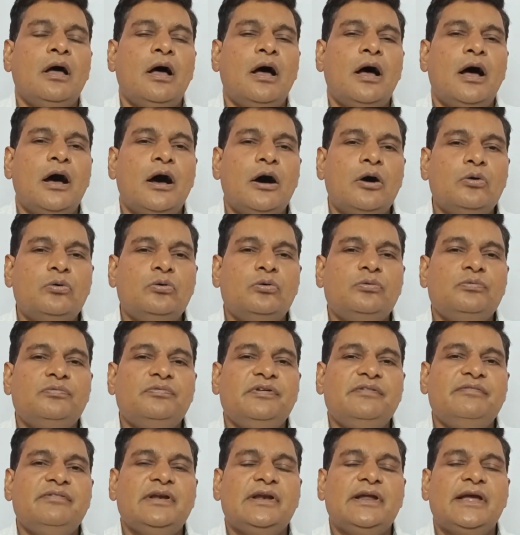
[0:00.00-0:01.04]
How
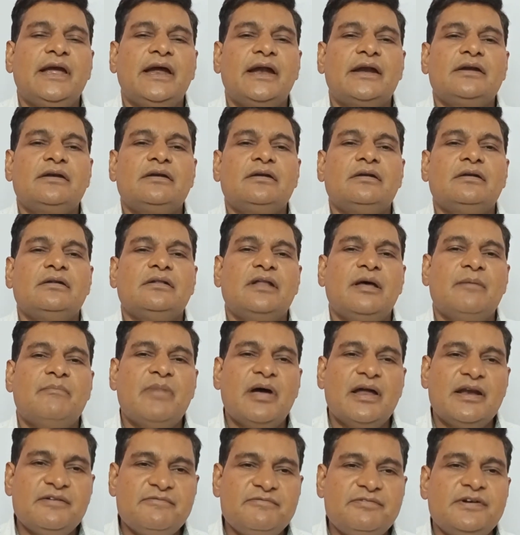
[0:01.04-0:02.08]
we will get the
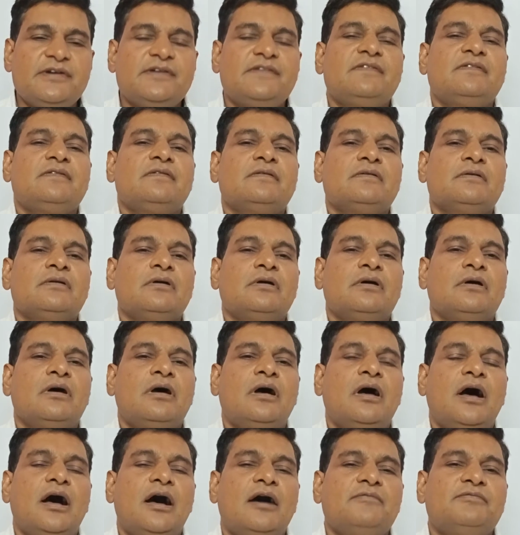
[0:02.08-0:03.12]
benefits
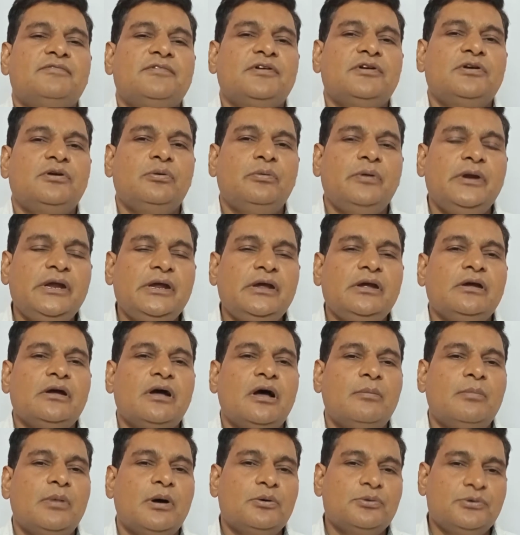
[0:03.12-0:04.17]
after knowing
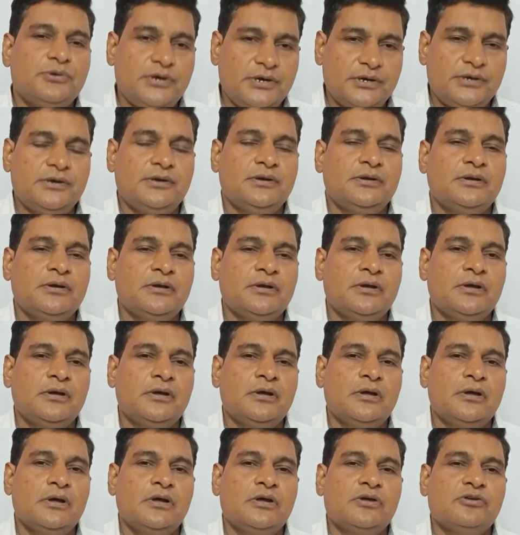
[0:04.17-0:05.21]
about it.
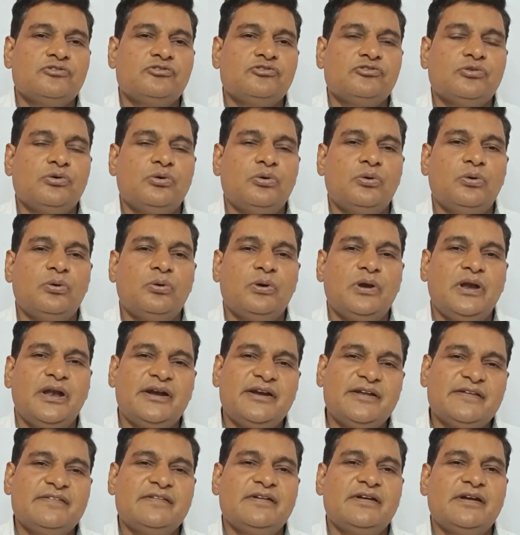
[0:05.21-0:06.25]
So
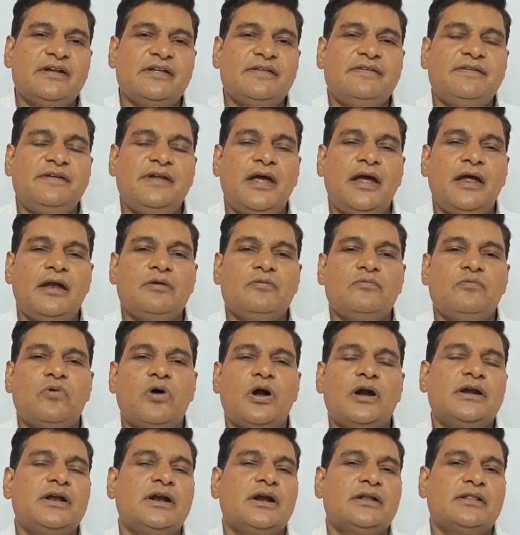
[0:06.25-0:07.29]
let us understand
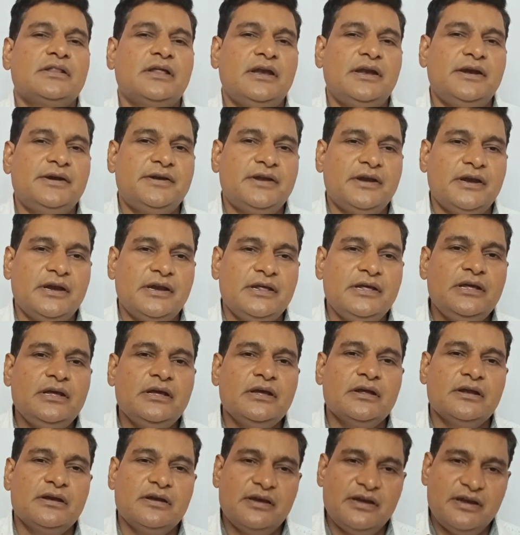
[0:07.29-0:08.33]
what are the
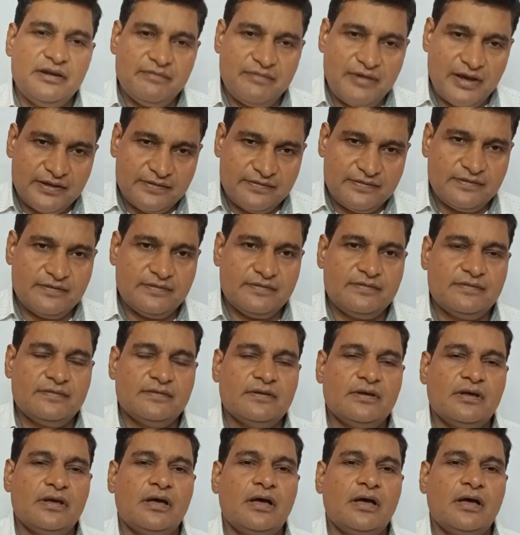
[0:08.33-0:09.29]
literary devices.